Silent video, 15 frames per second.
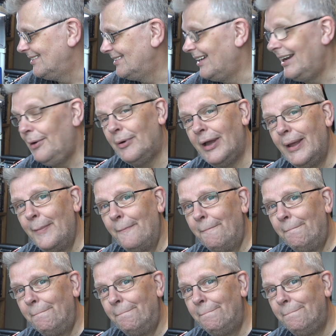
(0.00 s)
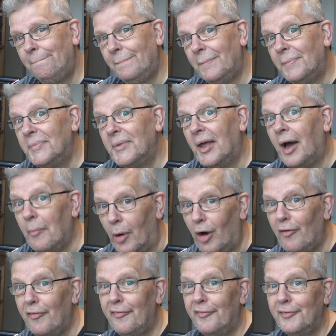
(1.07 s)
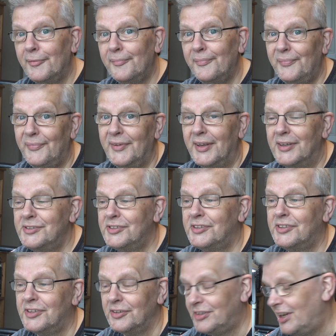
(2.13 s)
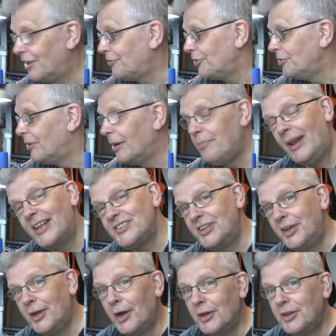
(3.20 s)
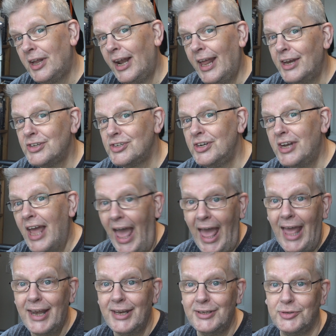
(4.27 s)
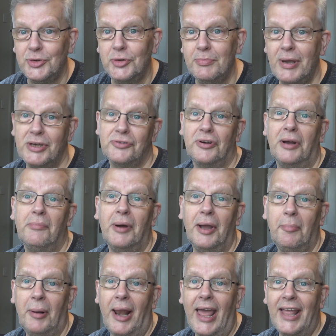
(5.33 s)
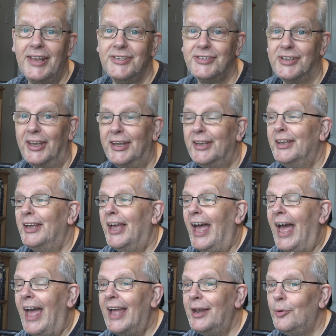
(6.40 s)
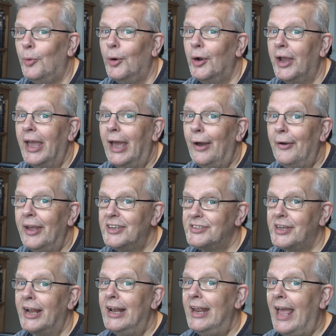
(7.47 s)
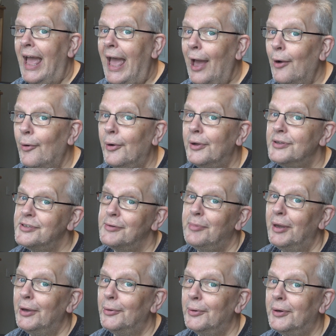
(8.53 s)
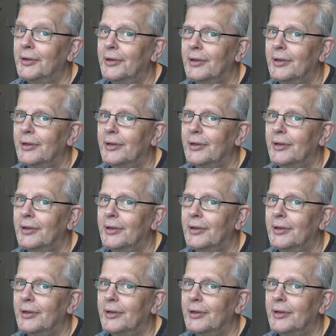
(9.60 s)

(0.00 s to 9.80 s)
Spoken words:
Anyway, I'm off to dig through my plastic card collection and to measure up my plans and work out exactly how to build